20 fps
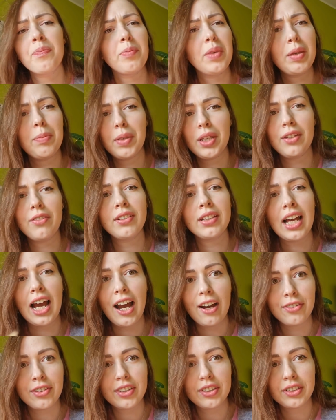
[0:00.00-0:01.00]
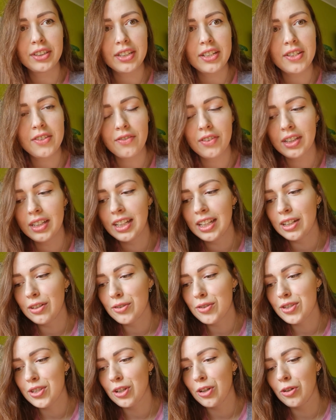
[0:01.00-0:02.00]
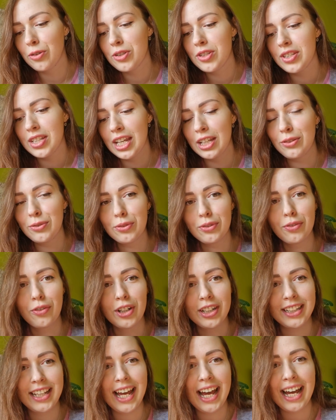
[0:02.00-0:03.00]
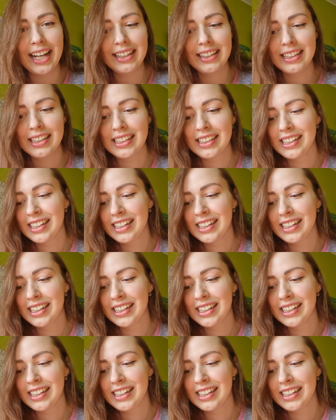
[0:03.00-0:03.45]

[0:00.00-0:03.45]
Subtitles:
maybe even after this video, so stay tuned for that.